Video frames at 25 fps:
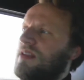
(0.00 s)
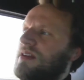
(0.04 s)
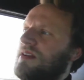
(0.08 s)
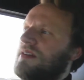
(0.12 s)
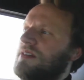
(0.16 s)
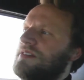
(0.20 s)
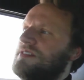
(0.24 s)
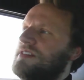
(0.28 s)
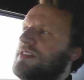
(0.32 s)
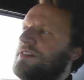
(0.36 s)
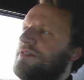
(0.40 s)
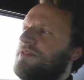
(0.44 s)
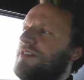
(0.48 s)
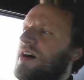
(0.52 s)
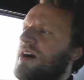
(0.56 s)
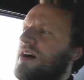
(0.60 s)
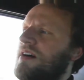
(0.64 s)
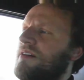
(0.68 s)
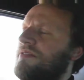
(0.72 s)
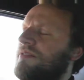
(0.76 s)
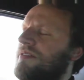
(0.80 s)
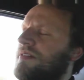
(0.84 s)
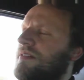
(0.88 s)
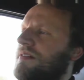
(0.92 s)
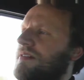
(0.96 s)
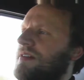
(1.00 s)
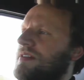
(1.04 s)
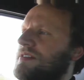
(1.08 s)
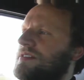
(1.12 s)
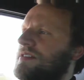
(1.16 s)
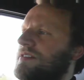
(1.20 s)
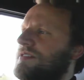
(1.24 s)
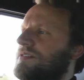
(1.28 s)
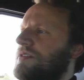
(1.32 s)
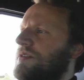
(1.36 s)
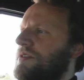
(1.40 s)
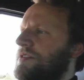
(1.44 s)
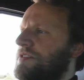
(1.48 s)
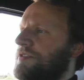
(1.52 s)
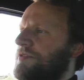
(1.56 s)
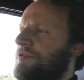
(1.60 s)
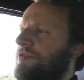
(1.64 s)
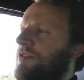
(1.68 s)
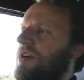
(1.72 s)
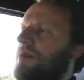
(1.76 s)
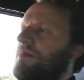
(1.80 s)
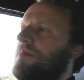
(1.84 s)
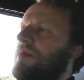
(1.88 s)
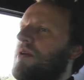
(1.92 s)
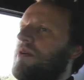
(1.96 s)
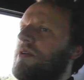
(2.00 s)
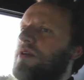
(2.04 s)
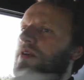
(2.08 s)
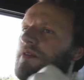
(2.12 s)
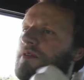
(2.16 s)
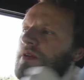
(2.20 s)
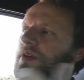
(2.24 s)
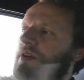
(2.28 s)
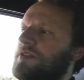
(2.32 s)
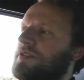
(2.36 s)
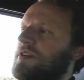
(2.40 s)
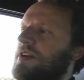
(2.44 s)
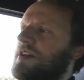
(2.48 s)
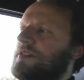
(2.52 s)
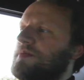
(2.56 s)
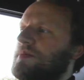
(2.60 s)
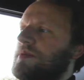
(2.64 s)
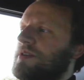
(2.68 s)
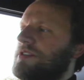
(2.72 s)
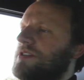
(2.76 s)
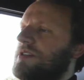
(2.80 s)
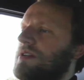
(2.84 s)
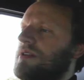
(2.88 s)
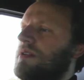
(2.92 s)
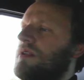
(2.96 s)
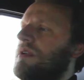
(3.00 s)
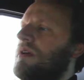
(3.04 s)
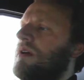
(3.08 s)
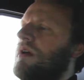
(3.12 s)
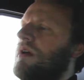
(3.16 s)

a C5. It's a front motor rear transmission.